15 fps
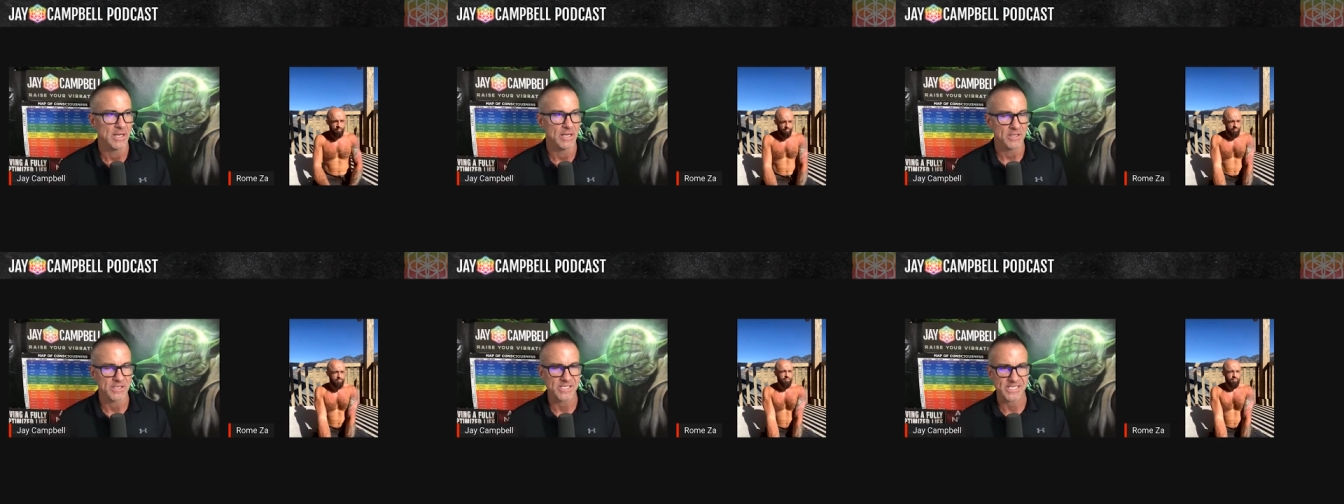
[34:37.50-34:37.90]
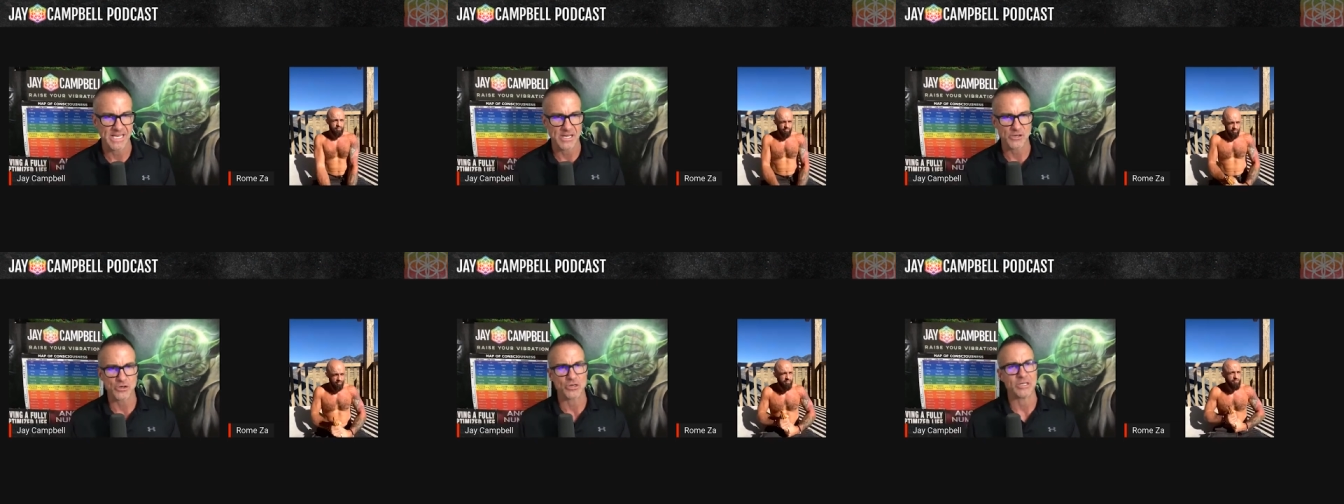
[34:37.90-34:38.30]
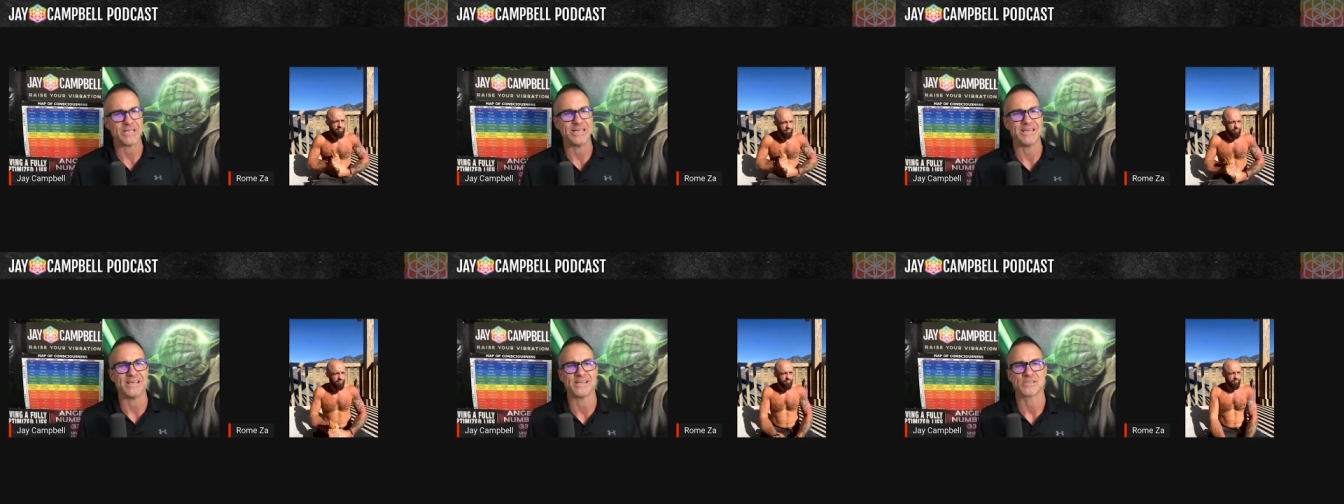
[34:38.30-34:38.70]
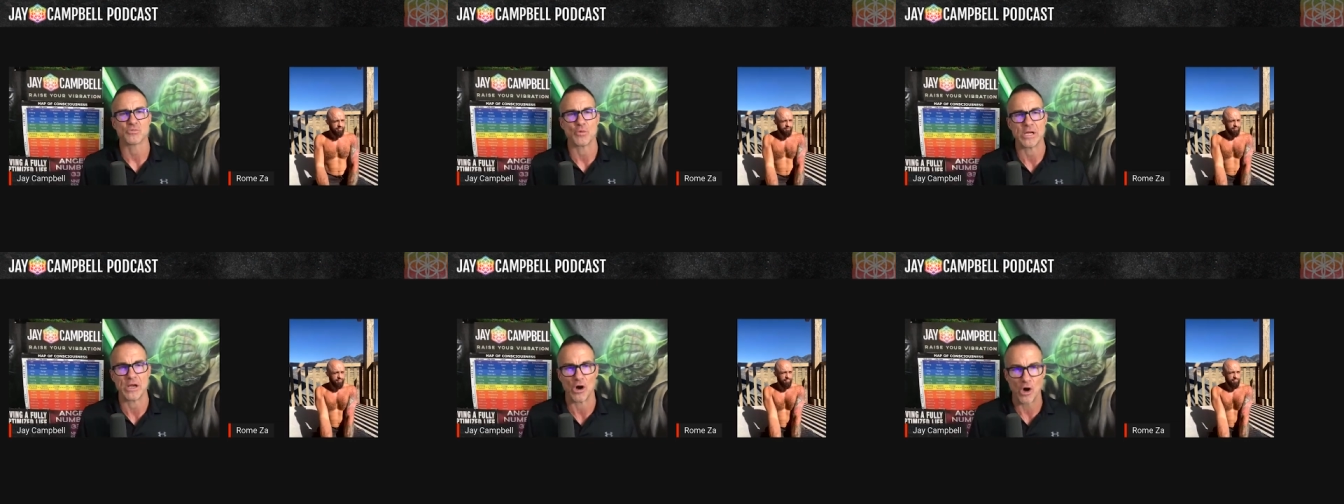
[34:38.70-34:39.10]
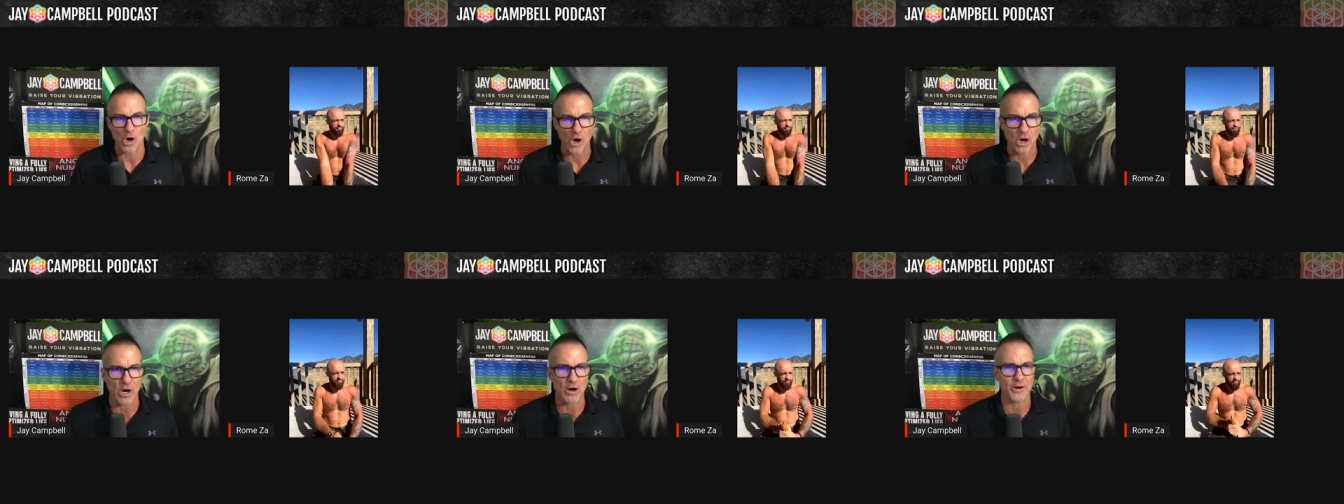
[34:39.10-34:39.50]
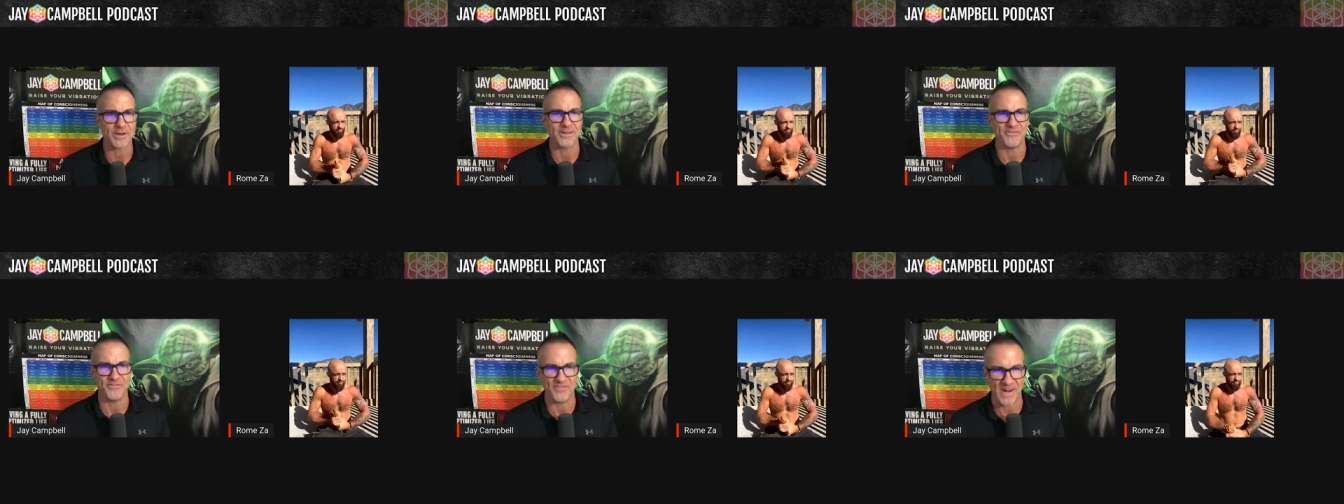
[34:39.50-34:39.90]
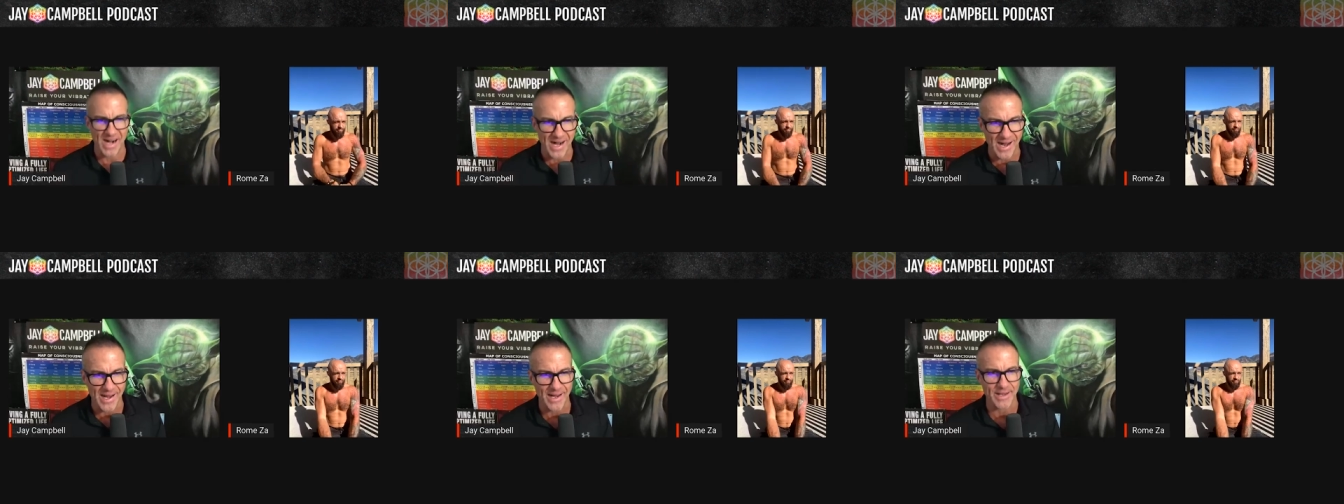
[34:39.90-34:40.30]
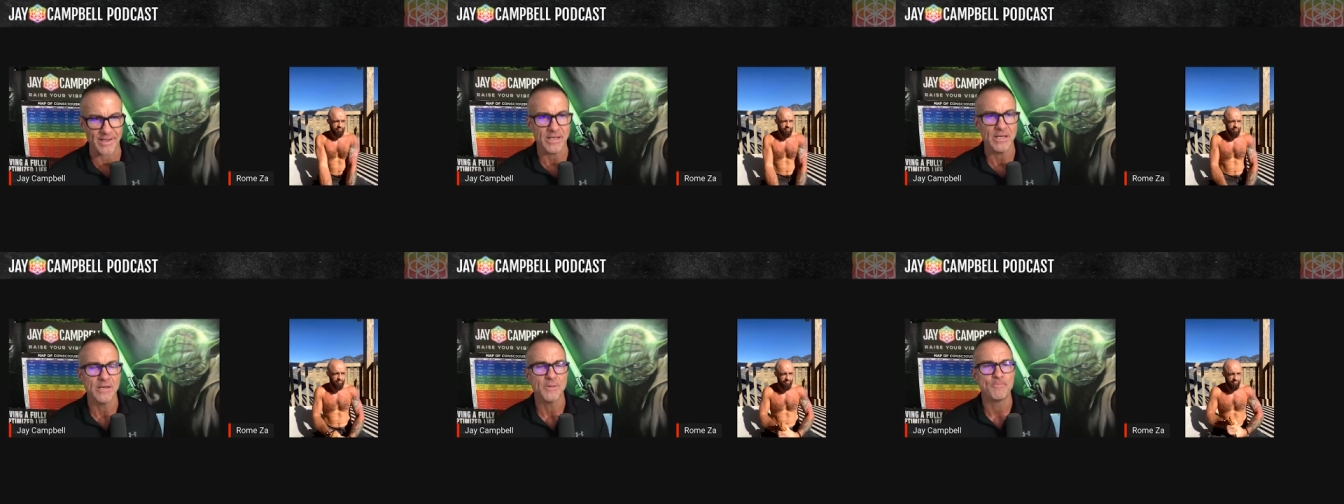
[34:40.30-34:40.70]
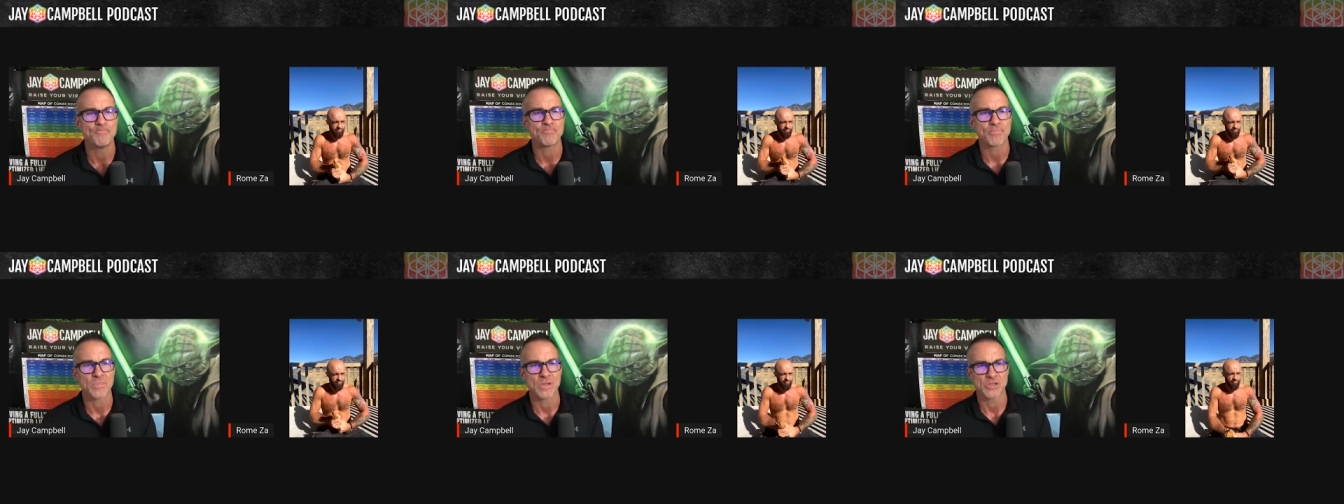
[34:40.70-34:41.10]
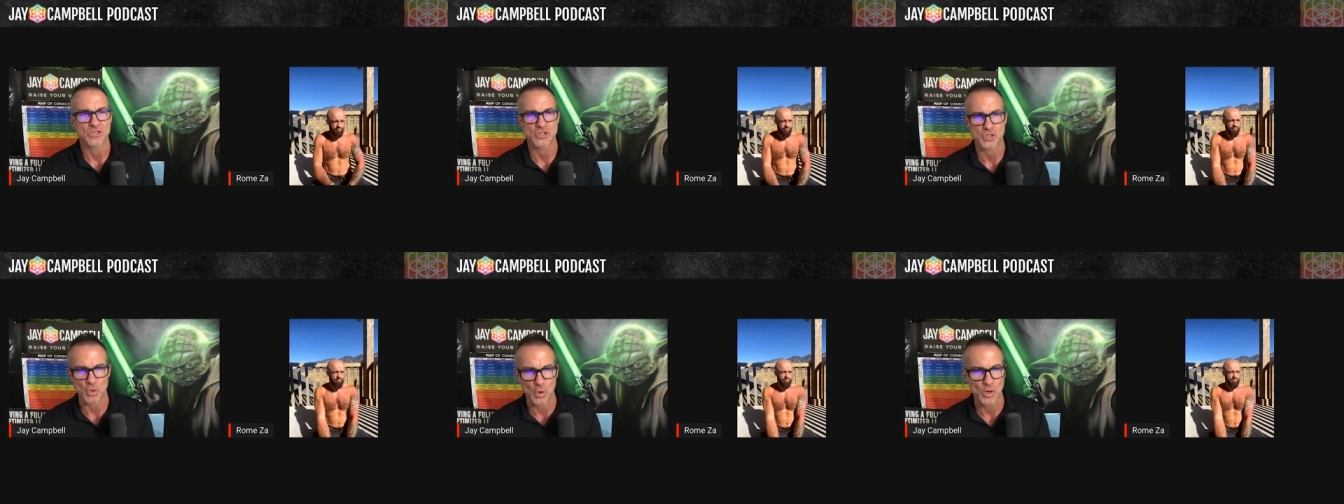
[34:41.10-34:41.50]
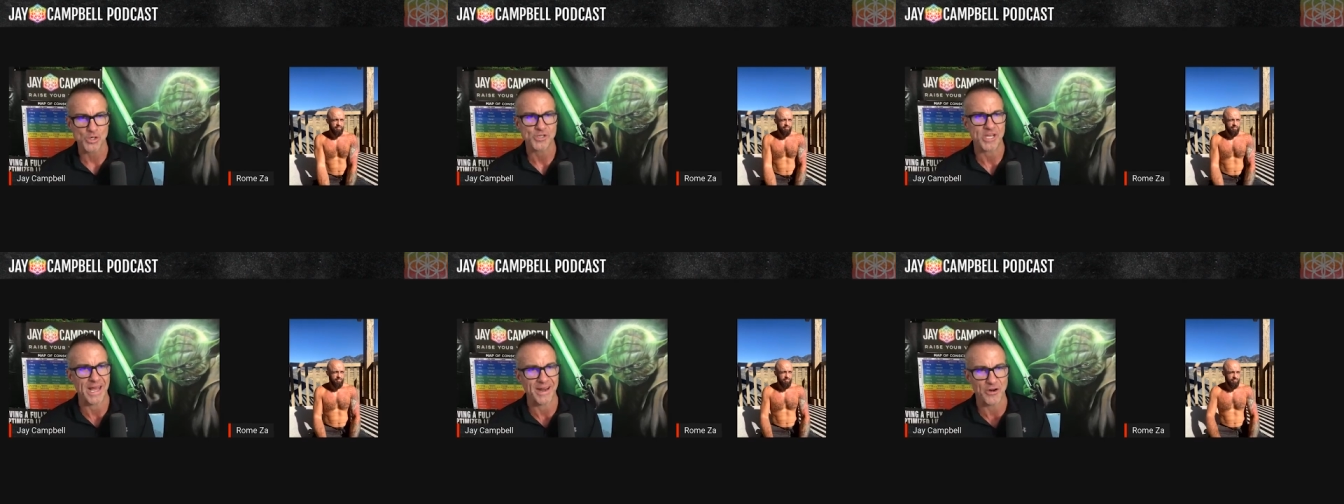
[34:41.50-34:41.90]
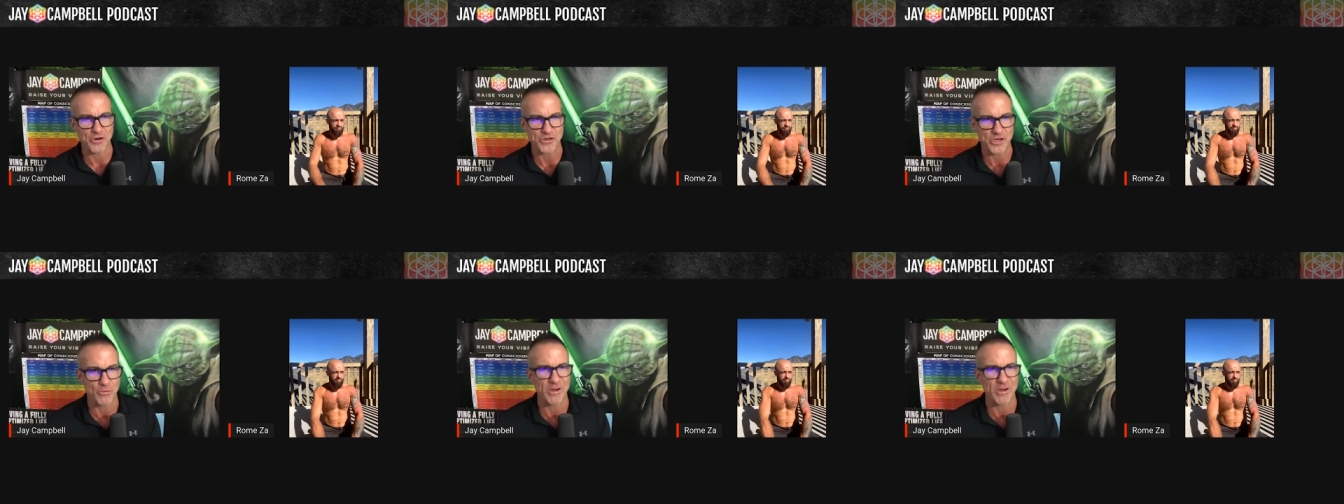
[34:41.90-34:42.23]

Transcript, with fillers: The center is we are divine source energy.